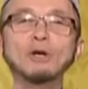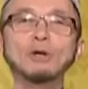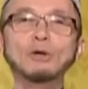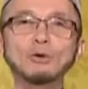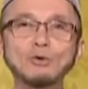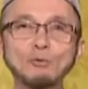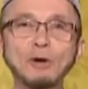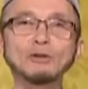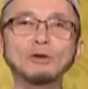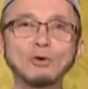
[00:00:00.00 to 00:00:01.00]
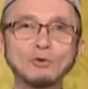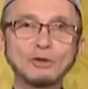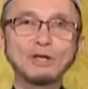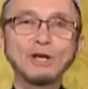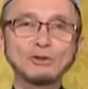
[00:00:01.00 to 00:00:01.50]
in a group and the
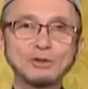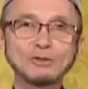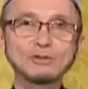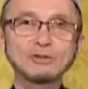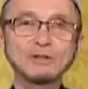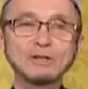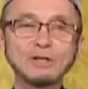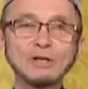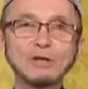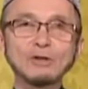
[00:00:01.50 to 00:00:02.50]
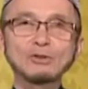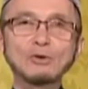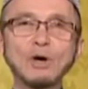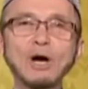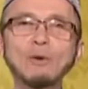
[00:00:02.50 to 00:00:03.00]
congregations. So
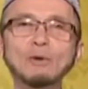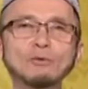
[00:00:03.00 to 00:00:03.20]
how,